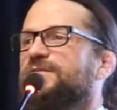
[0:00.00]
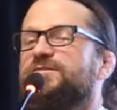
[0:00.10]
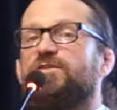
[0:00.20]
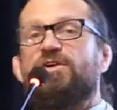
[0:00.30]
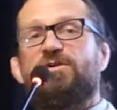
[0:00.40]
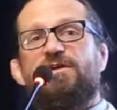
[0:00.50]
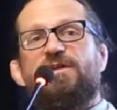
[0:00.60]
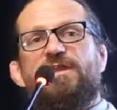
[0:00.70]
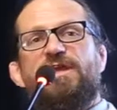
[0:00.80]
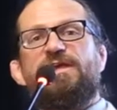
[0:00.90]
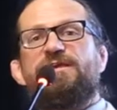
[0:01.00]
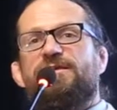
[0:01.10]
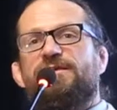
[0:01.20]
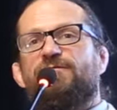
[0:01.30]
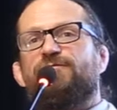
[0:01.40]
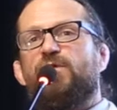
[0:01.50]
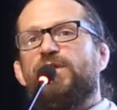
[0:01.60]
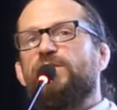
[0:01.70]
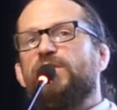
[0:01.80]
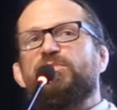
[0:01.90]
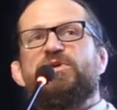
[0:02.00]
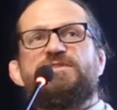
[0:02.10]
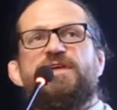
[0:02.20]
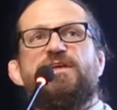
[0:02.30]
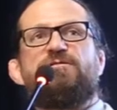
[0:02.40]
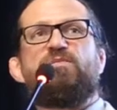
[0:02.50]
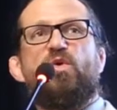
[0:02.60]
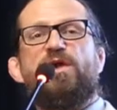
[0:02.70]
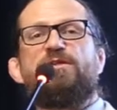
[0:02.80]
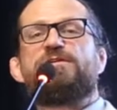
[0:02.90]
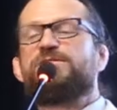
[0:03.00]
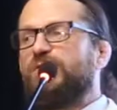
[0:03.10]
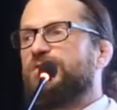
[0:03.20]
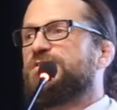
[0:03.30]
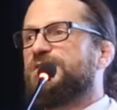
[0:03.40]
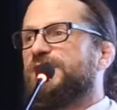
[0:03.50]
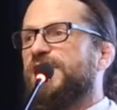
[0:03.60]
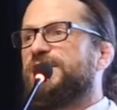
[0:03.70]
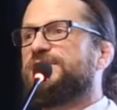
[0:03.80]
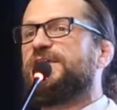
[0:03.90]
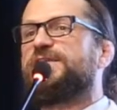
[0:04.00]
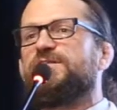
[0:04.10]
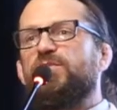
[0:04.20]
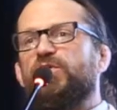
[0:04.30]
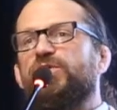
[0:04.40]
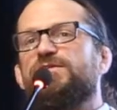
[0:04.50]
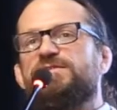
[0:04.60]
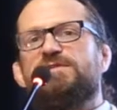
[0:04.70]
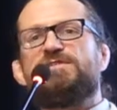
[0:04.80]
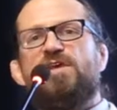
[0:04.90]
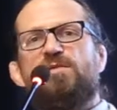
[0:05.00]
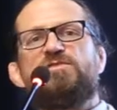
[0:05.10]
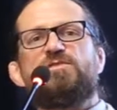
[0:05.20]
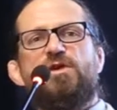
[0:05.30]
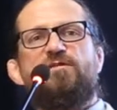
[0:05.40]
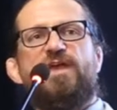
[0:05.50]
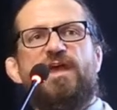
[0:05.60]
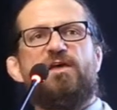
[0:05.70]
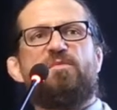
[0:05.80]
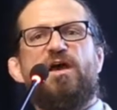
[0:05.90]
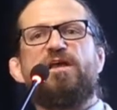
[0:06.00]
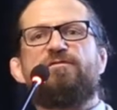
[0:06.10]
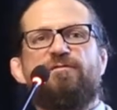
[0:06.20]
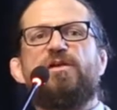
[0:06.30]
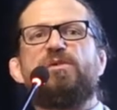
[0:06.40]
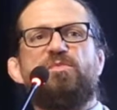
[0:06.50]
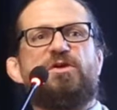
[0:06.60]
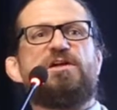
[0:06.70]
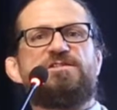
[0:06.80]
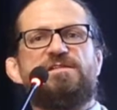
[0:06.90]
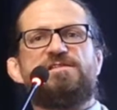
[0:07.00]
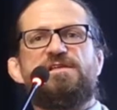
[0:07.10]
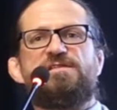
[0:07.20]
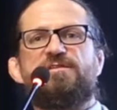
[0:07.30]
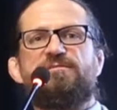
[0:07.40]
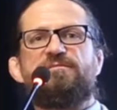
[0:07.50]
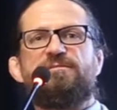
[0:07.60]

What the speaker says: So currently, 41% of broilers produced in the United States are produced in some sort of antibiotic-free production system.